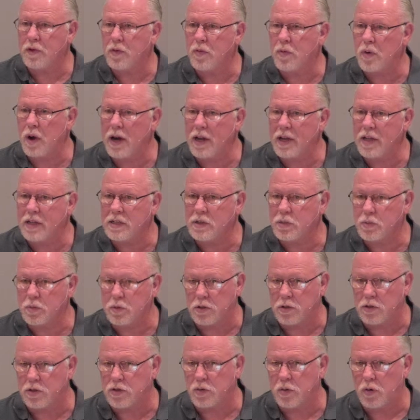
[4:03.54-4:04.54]
writings were
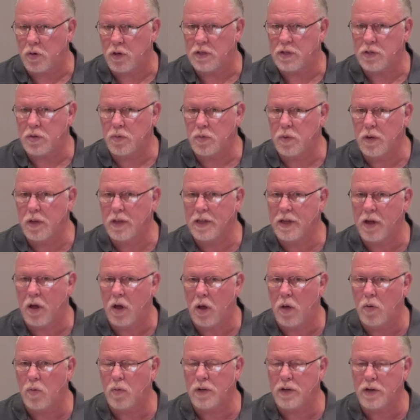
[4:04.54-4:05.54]
destroyed. So really,
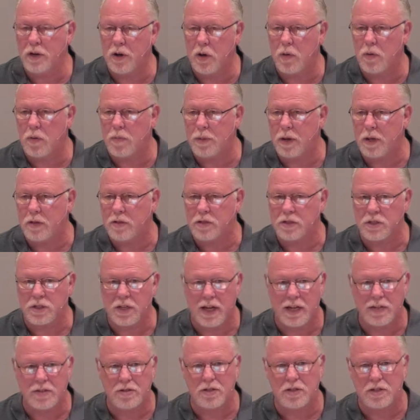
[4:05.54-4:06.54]
all we know about the
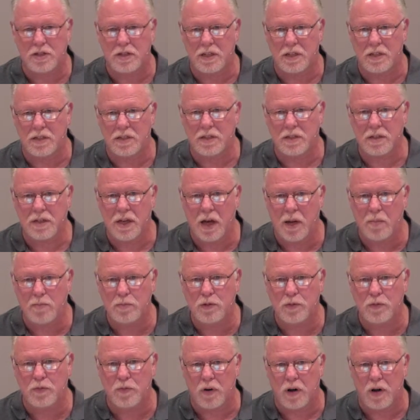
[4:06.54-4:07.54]
Sadducees
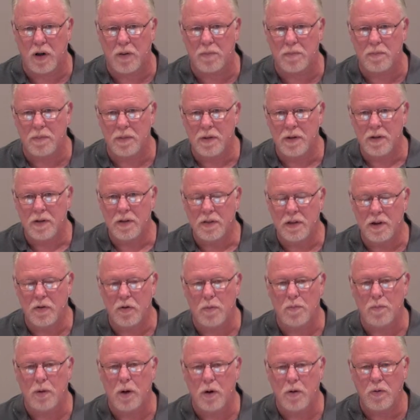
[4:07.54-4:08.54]
comes from their
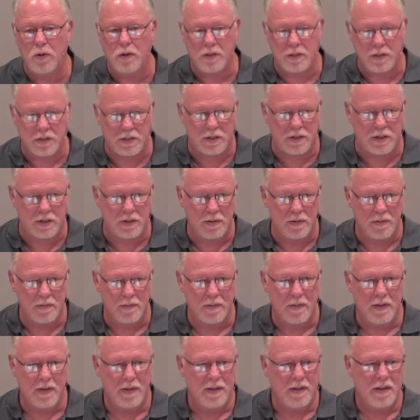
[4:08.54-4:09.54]
opponents
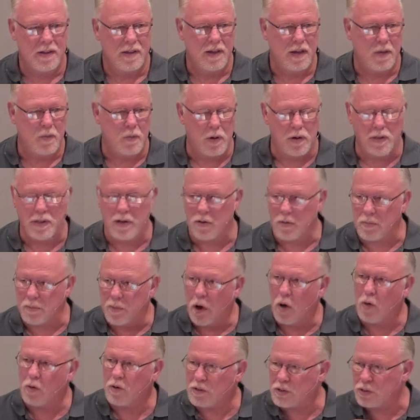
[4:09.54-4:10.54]
and what their
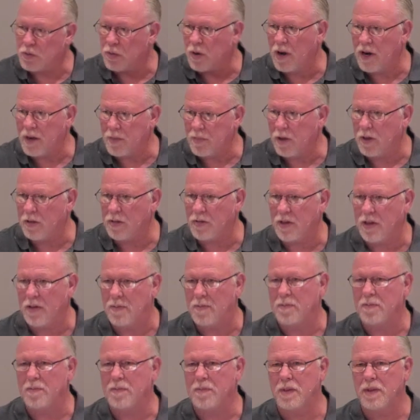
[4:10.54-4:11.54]
opponents write about
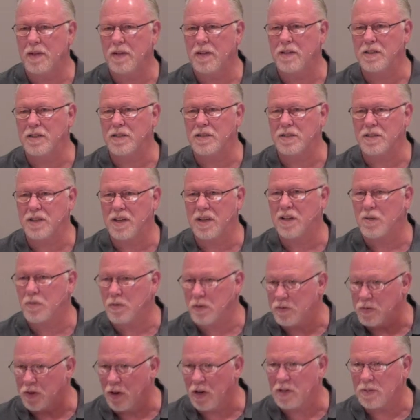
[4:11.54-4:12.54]
them, because, like
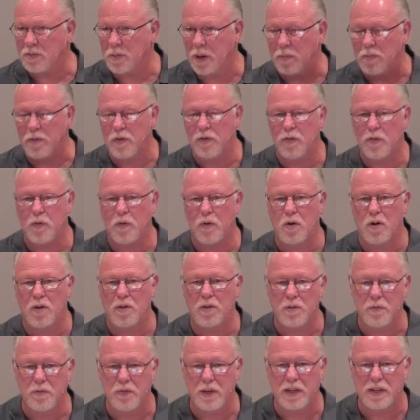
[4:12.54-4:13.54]
we've talked about before,
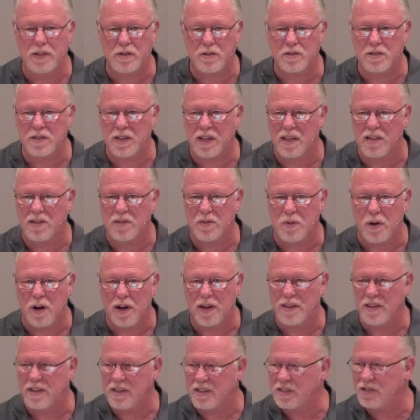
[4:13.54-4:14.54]
the victors get to
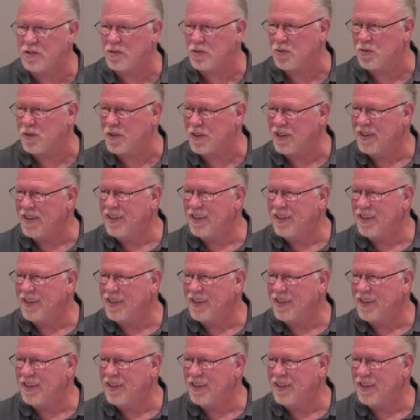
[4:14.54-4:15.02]
write the history.